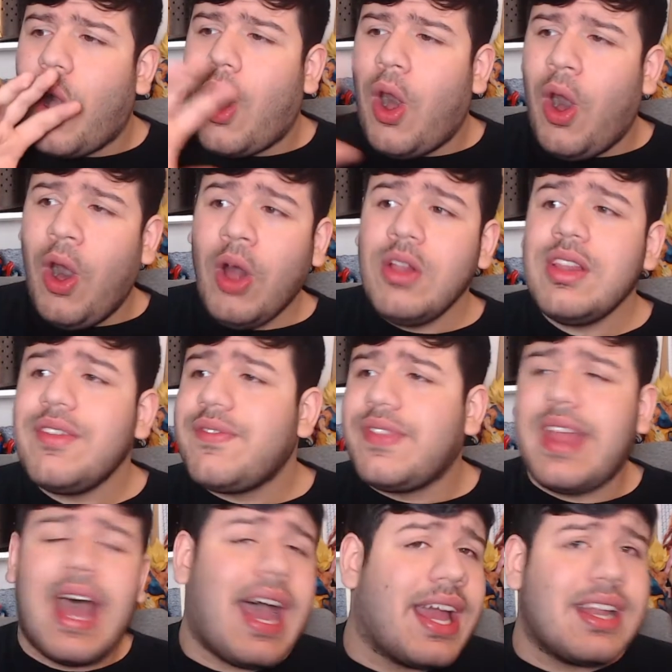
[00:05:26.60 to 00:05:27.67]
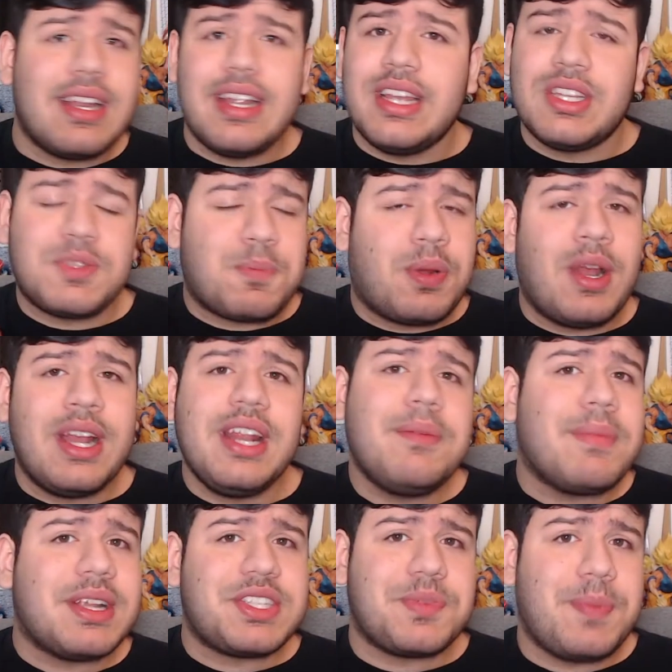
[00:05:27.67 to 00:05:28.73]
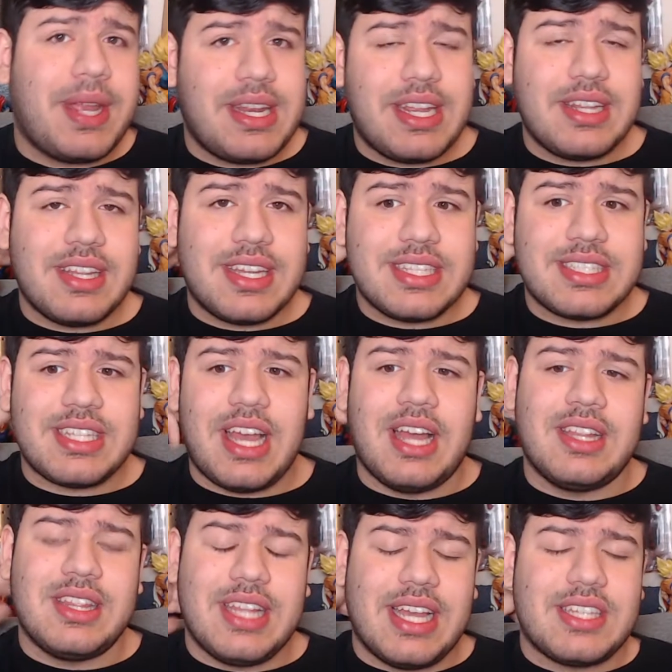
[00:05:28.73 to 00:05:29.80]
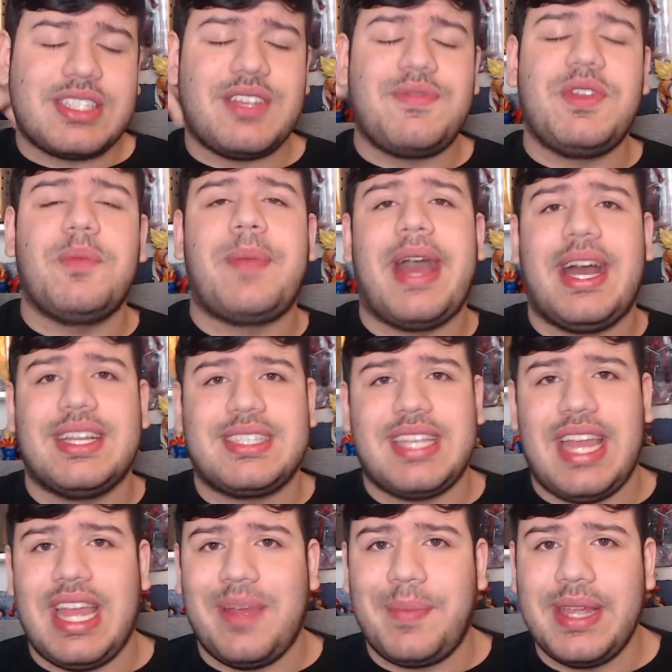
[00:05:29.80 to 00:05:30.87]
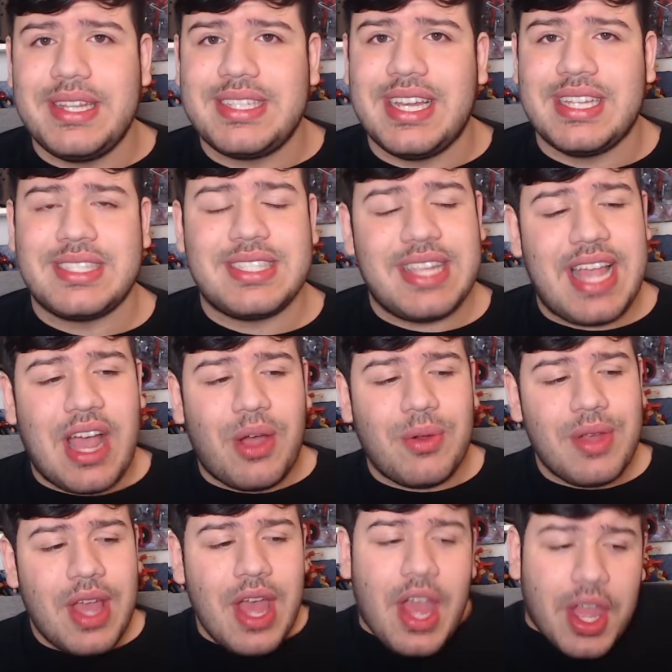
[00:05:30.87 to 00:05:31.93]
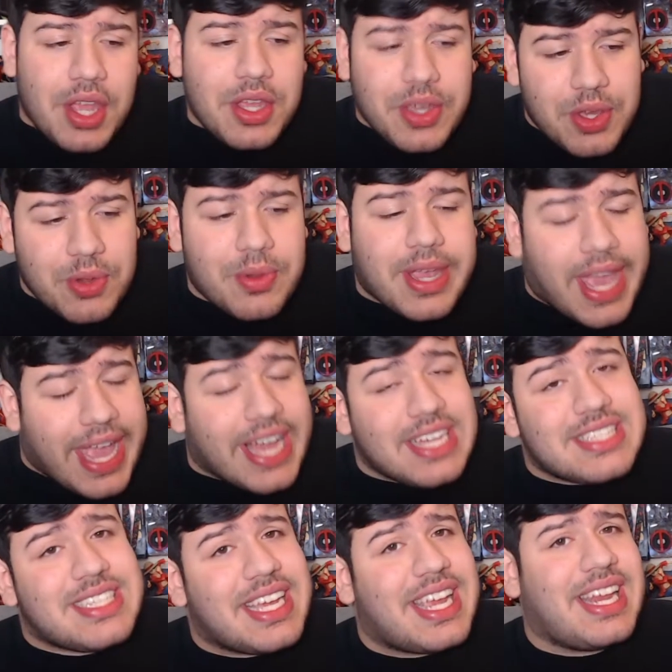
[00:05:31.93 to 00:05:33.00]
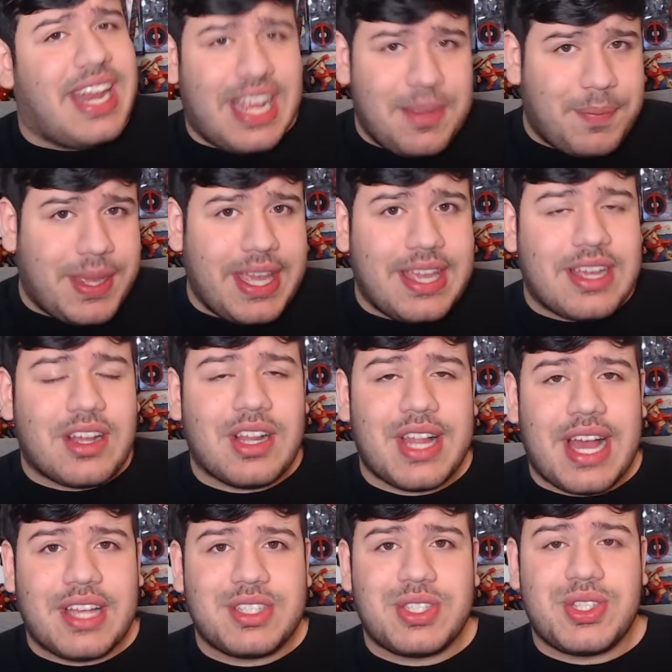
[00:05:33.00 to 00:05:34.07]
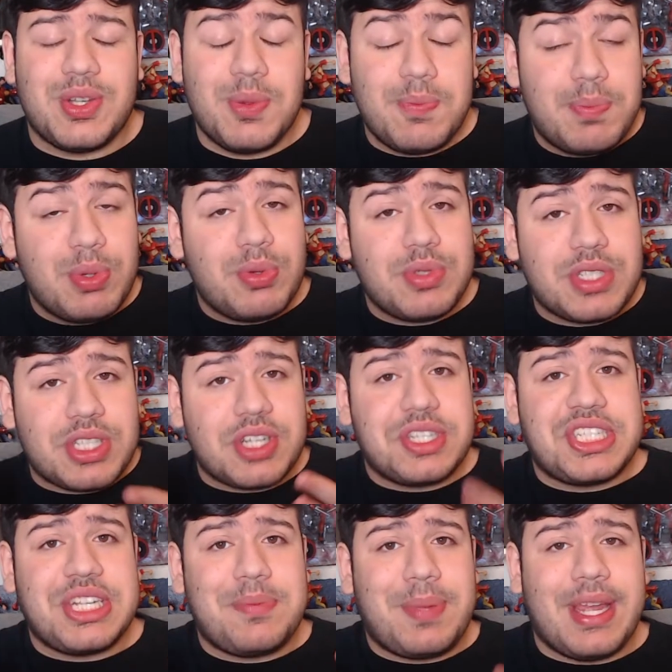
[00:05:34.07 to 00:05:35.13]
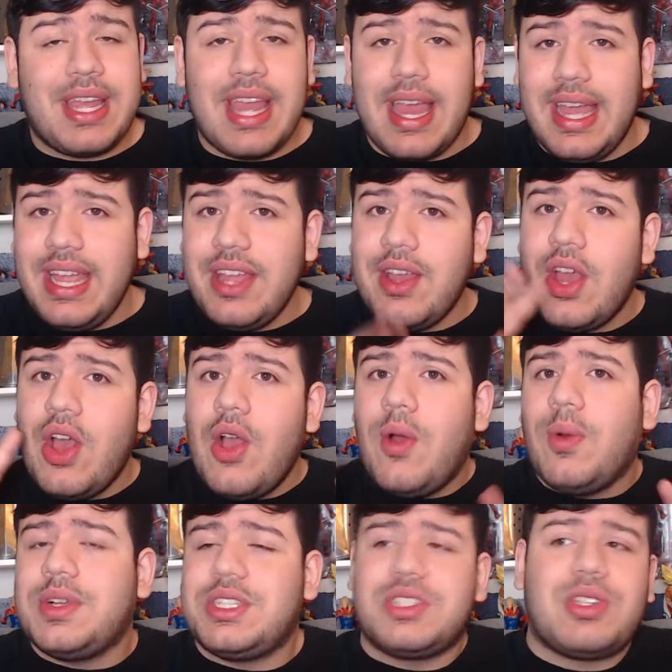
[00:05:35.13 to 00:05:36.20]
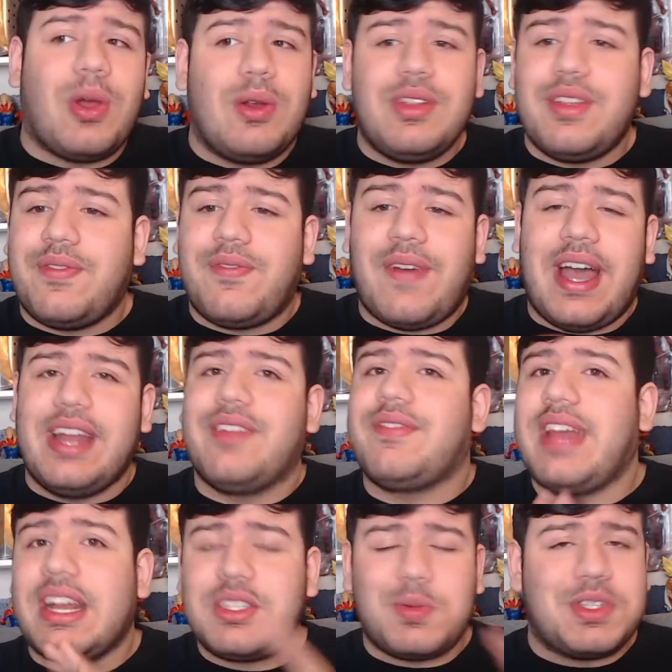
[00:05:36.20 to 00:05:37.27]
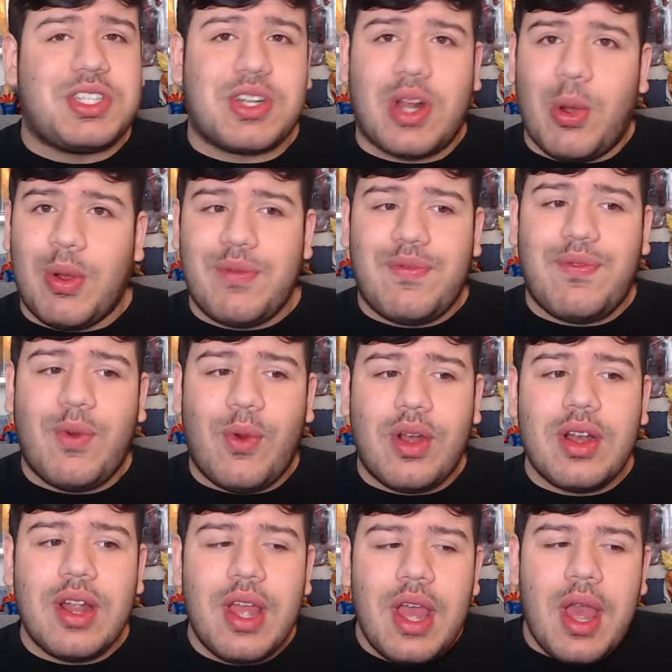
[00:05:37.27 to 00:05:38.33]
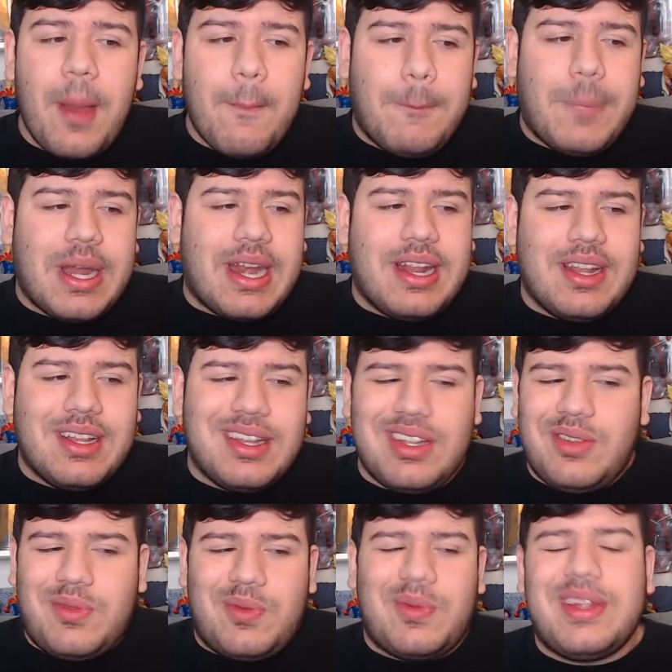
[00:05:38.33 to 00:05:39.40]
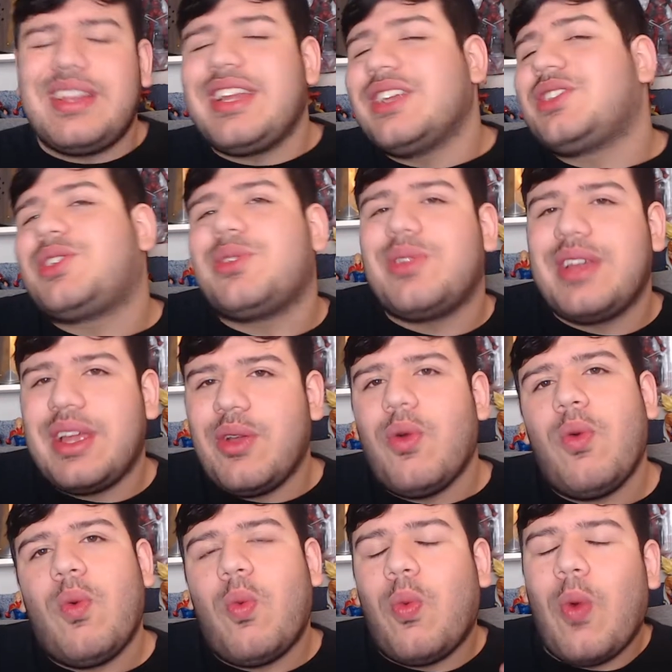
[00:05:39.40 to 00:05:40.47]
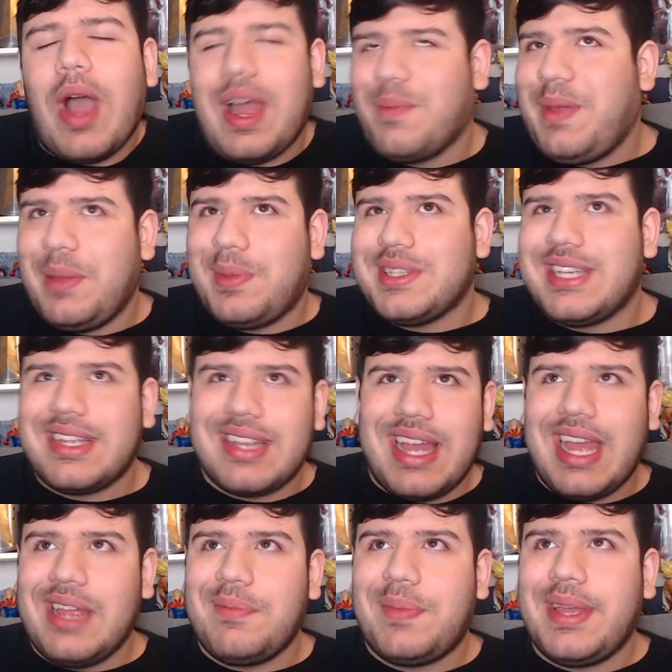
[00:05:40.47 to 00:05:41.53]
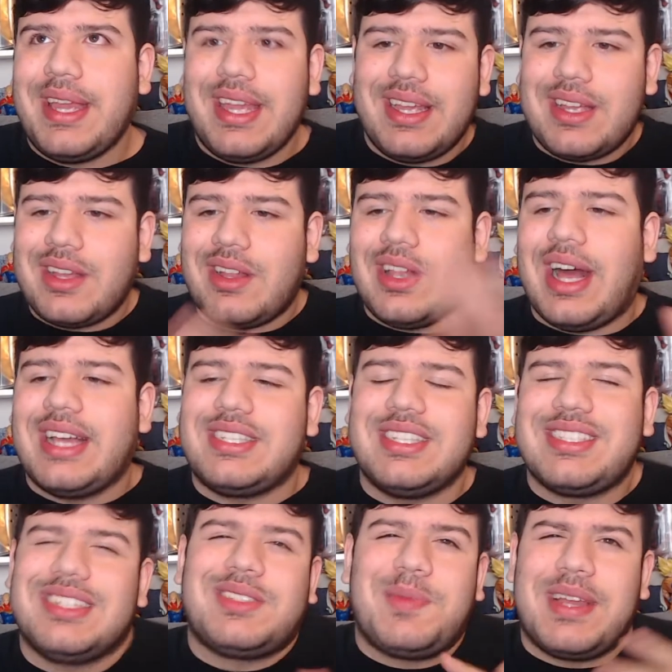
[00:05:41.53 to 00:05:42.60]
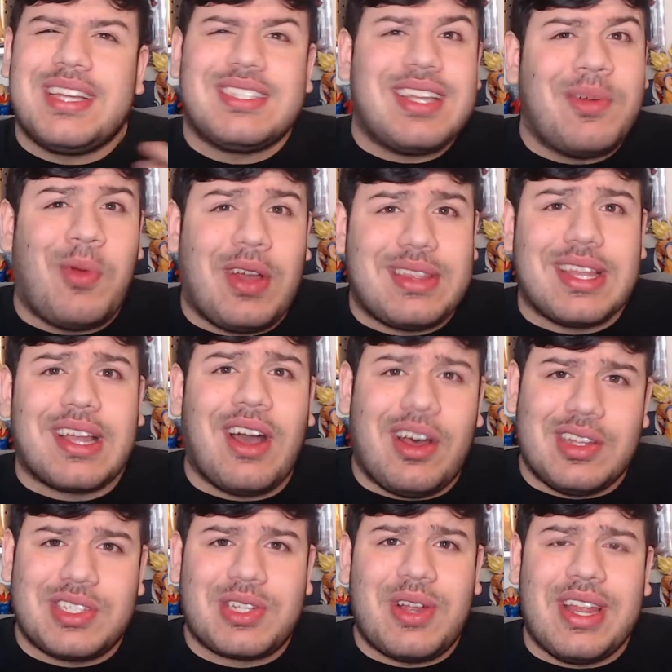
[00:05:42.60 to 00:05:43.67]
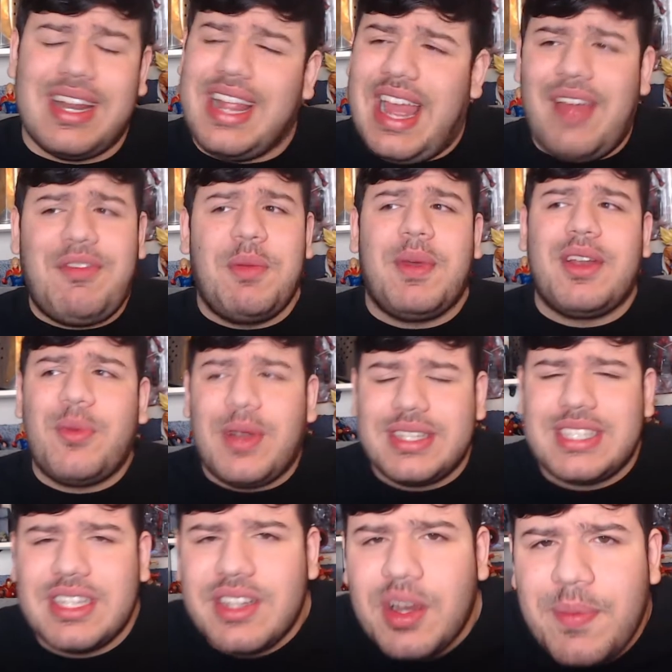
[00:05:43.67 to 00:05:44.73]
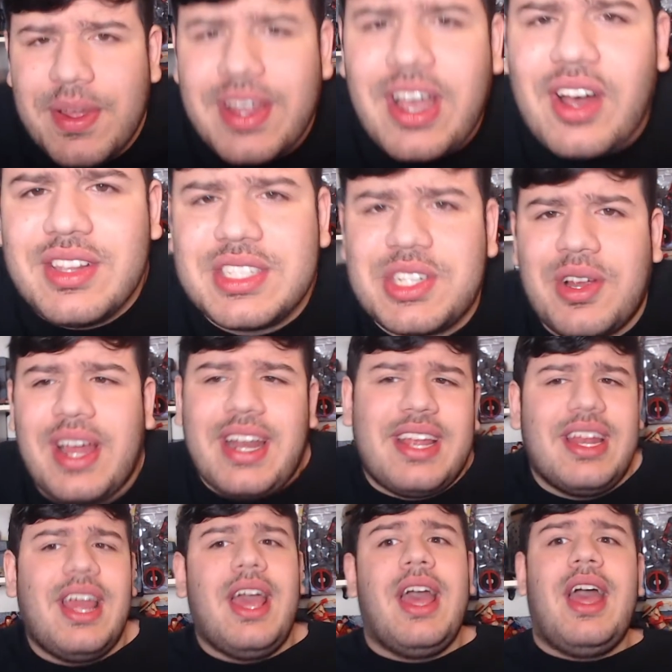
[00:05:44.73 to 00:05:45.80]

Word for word: all of that is pretty much meaningless unless if you pass the AP test. Now, you can take an AP class to boost your GPA, which is totally fine if that's what you're going for, but really and truly why people take the AP classes is because they want the college credit. Everybody wants a little bit of college credit.